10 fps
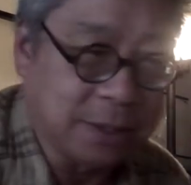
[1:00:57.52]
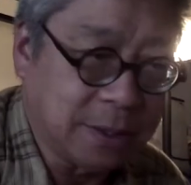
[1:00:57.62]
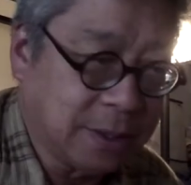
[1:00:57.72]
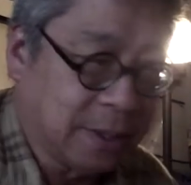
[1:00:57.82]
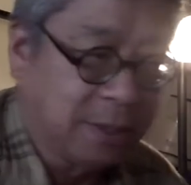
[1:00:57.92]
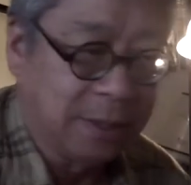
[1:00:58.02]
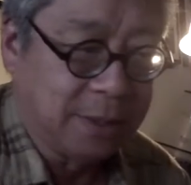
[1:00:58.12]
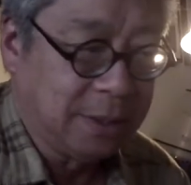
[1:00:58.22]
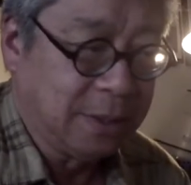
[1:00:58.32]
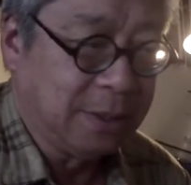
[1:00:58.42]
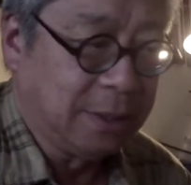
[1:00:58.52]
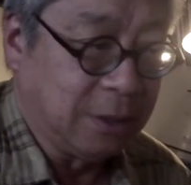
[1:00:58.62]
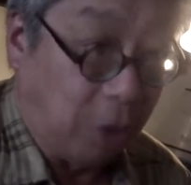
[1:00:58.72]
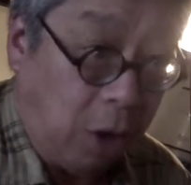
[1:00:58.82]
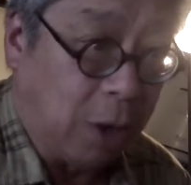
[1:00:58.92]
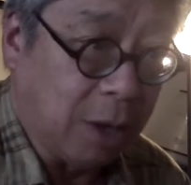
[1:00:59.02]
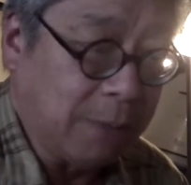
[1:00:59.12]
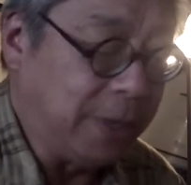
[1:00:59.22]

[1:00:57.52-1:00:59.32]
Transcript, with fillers: It's long,